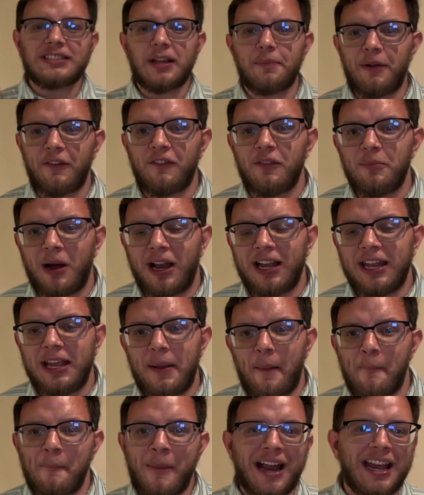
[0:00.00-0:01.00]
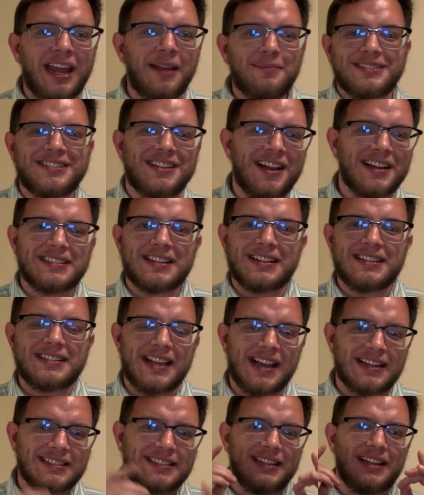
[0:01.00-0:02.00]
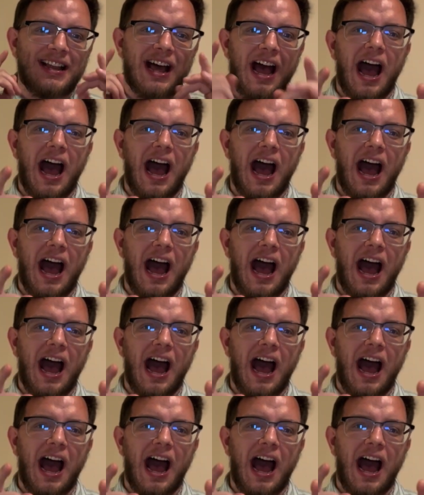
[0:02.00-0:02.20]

up, everybody? My name is Dustin Sexson.